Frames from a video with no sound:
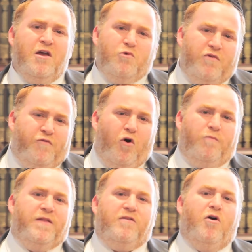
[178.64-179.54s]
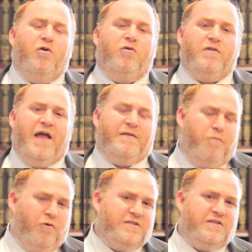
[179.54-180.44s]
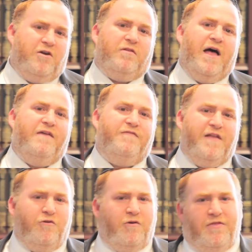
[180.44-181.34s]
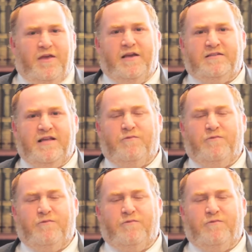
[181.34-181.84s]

we've all been told at points in our life that there are things that